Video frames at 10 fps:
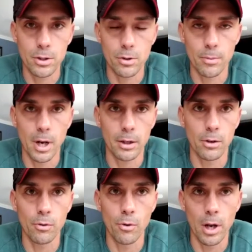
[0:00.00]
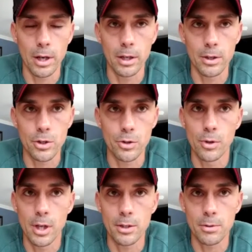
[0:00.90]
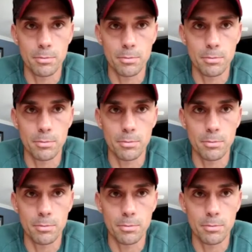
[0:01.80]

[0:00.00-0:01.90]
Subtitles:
So I'm not going to run in a shoe that's